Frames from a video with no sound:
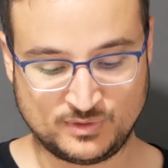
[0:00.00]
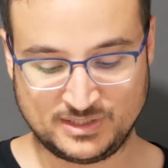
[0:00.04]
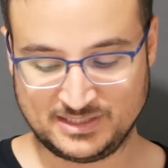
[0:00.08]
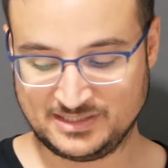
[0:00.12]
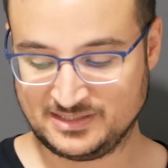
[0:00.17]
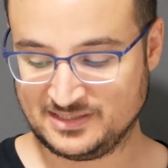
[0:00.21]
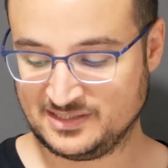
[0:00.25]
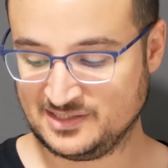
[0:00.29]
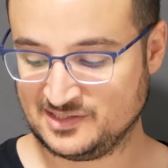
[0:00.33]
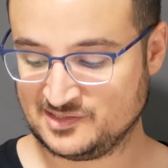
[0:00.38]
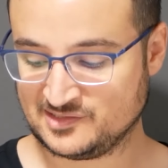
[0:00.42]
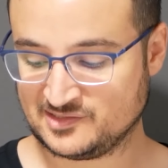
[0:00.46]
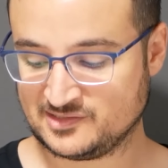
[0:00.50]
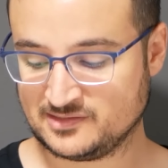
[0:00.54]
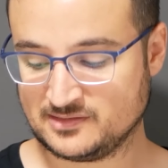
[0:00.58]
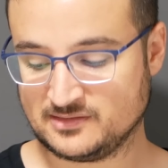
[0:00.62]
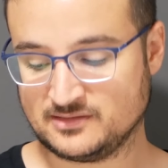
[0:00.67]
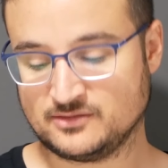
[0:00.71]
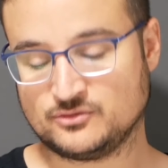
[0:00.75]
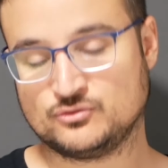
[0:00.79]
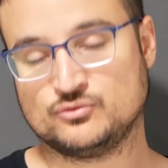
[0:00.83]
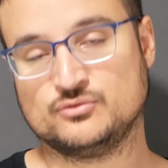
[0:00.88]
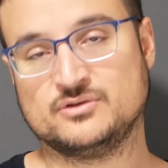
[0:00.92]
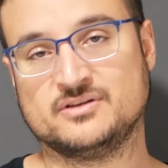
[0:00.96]
with these
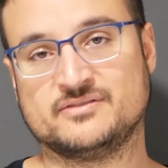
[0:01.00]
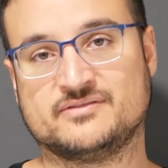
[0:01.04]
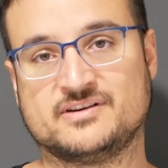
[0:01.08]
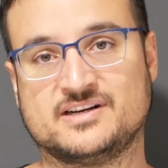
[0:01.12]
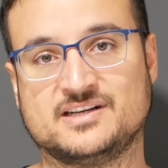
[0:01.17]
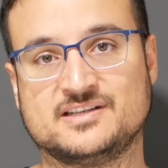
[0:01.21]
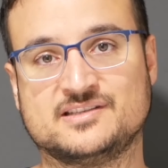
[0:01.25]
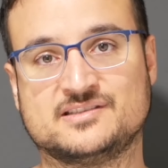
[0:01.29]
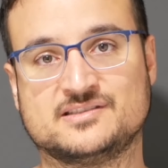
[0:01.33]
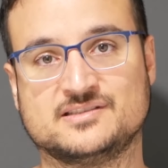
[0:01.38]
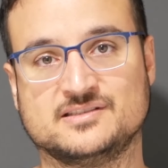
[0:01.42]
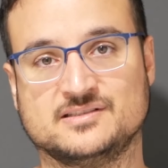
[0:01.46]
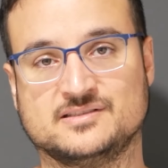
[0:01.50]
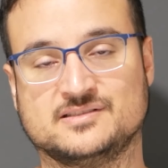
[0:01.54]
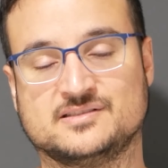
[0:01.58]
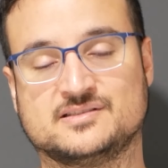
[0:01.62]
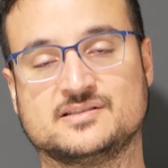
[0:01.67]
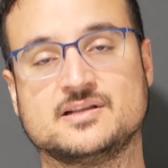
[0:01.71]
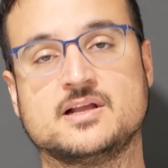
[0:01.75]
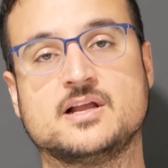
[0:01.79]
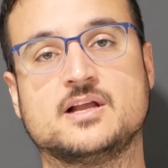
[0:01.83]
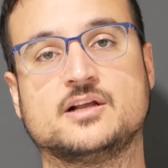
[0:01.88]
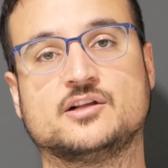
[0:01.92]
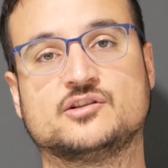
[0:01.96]
two
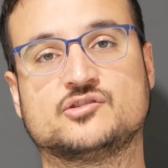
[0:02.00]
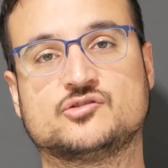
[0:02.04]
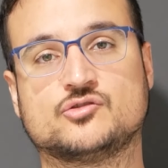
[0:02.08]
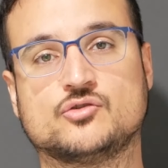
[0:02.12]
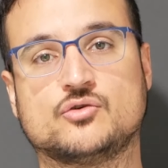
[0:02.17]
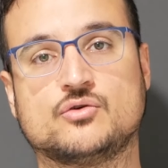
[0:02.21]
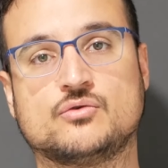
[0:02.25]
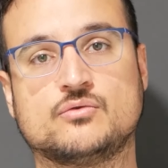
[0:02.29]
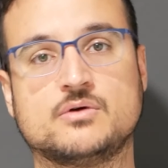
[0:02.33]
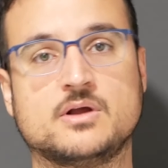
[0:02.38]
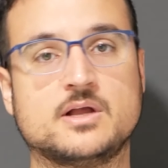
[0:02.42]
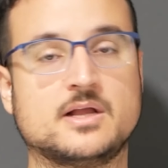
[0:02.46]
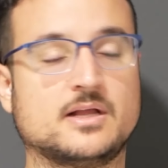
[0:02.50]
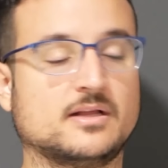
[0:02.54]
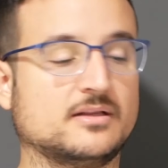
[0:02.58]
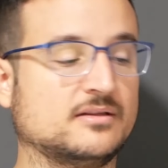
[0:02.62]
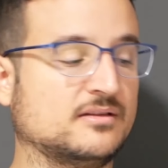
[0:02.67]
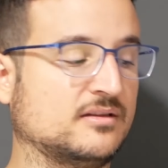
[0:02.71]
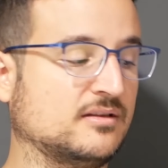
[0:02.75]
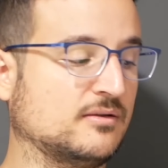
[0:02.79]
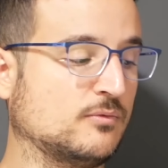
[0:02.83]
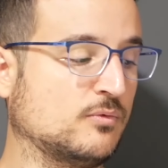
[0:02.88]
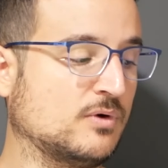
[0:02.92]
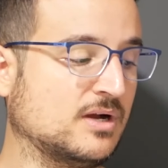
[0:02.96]
devices. So
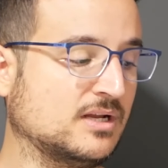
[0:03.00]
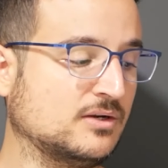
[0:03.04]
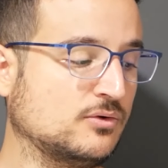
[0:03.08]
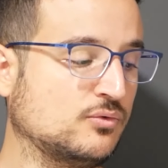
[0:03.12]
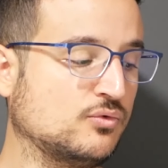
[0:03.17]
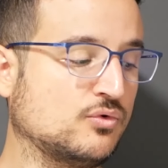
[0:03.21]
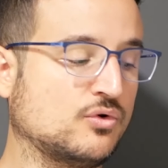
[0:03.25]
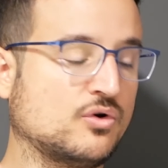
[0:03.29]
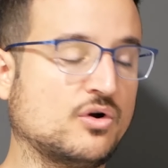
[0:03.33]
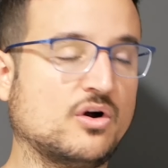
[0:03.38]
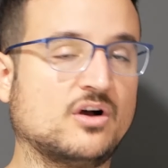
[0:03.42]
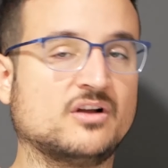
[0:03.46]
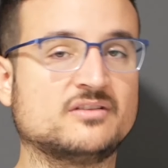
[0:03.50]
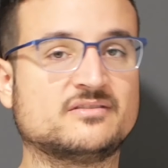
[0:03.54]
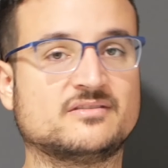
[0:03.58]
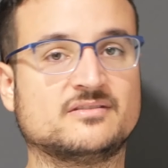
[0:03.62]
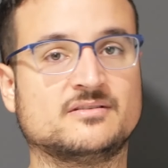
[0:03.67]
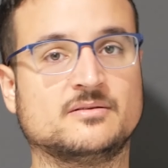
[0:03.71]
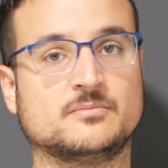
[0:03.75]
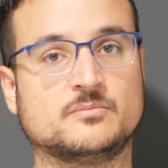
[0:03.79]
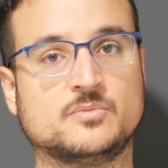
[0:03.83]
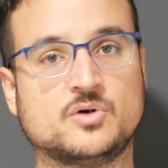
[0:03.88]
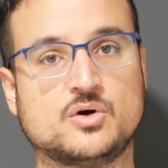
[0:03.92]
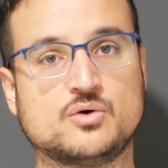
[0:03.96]
the one who
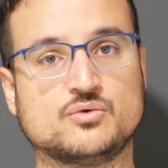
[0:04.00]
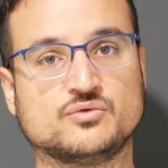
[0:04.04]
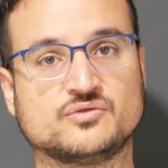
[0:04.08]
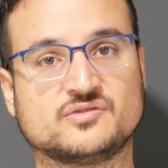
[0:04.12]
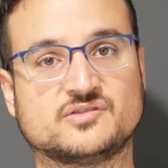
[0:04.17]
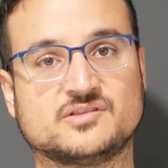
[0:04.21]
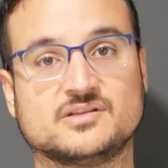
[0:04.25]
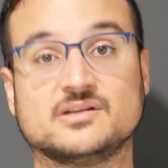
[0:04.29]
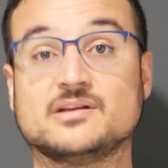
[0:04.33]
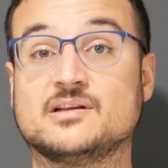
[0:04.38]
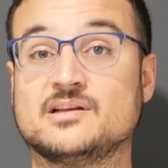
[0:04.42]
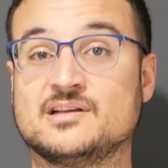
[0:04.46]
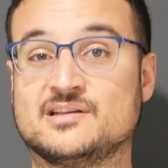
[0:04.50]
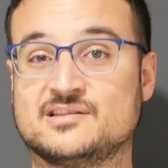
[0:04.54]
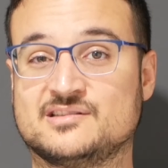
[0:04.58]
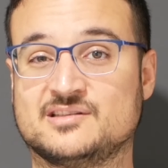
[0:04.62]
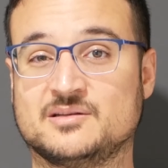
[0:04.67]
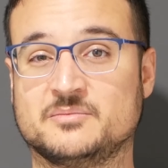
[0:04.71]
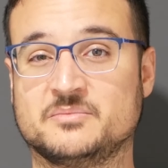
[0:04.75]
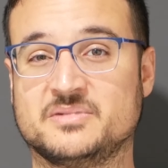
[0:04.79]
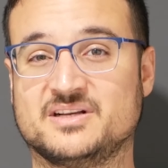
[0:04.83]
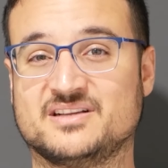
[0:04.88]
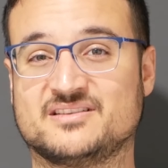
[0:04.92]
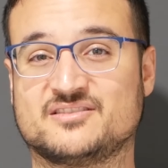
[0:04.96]
caught the most is
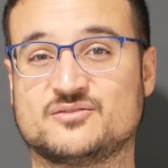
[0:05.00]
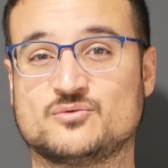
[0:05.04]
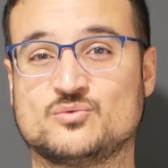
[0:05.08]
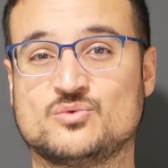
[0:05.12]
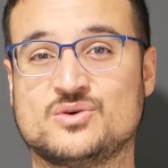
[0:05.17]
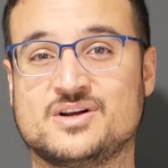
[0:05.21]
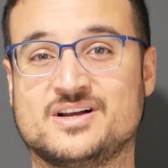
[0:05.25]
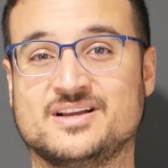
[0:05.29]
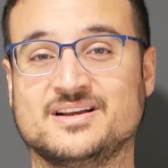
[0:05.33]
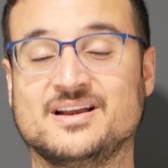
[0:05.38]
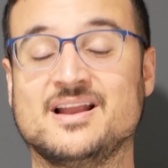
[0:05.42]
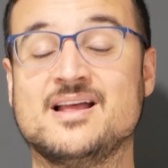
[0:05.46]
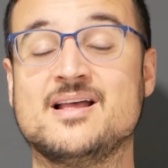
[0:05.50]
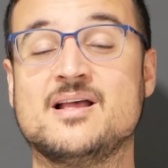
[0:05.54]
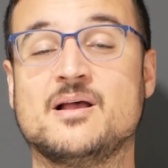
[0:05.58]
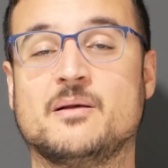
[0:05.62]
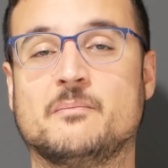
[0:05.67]
the best one.